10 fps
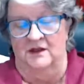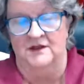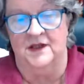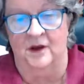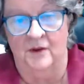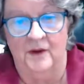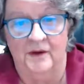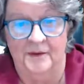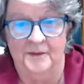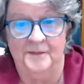So
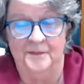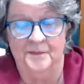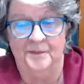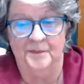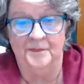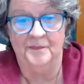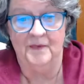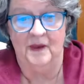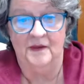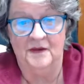
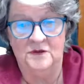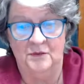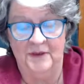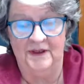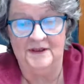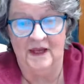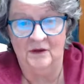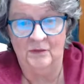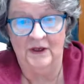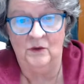this will be a
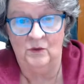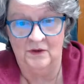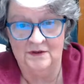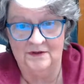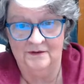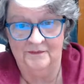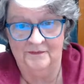10-week course,